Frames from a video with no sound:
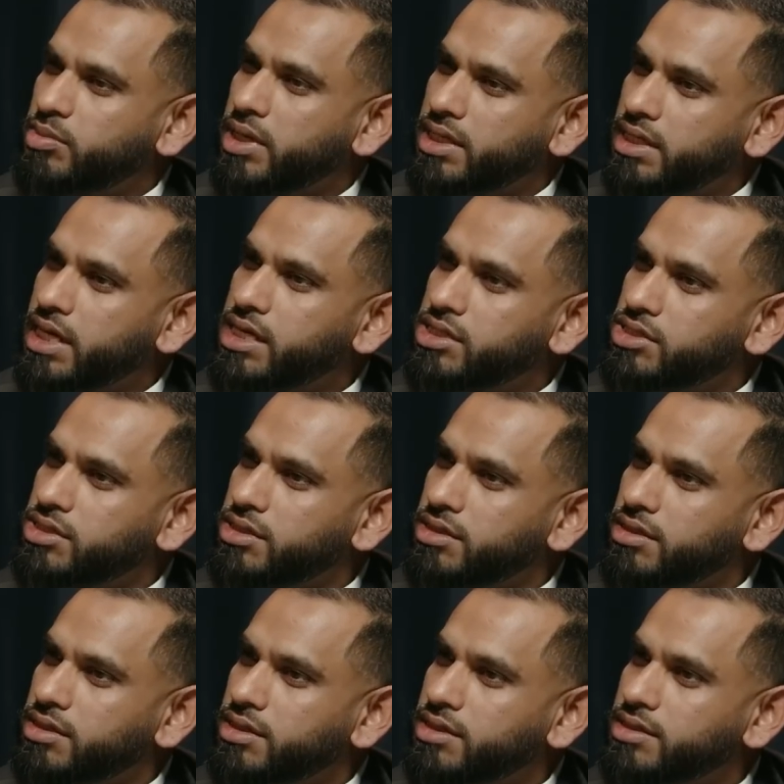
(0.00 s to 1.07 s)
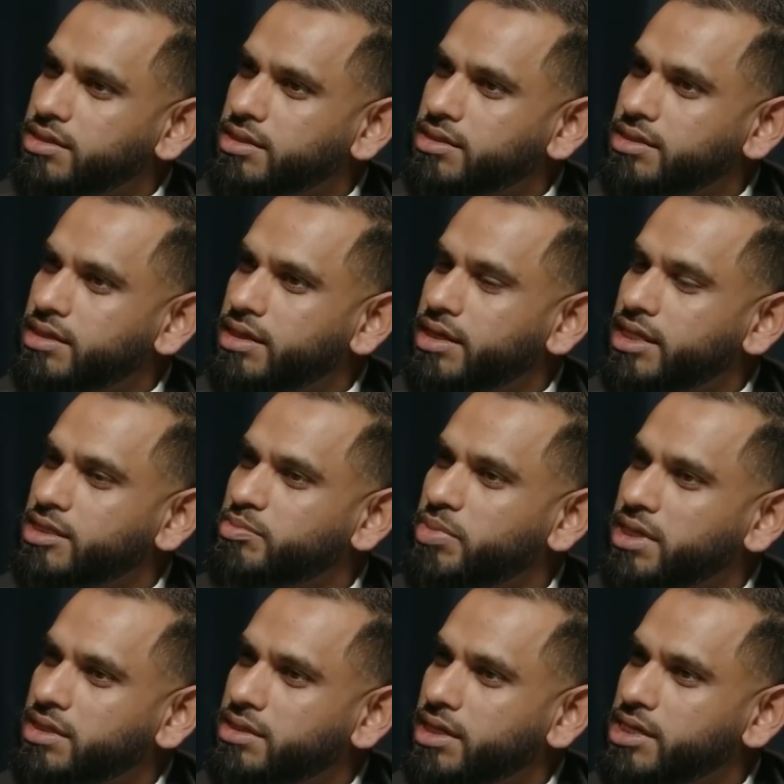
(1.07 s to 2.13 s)
Expectation is the
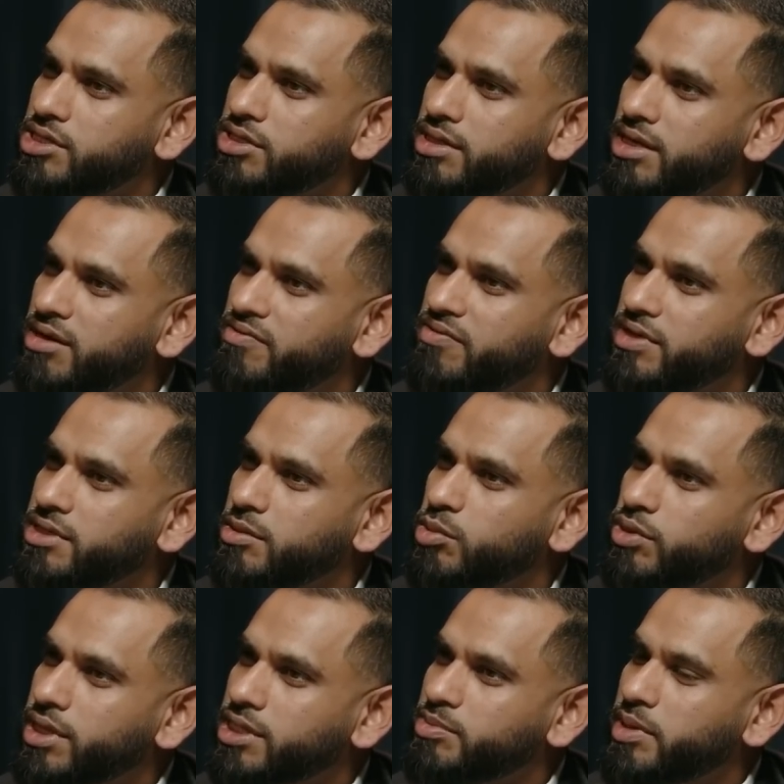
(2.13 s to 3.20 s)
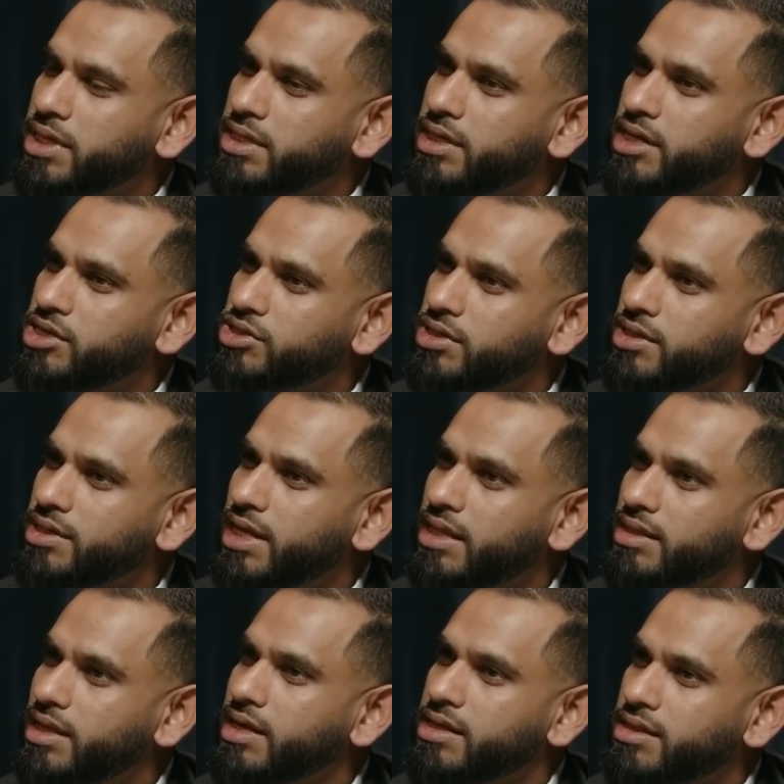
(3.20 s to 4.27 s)
expectation, invisible expectation that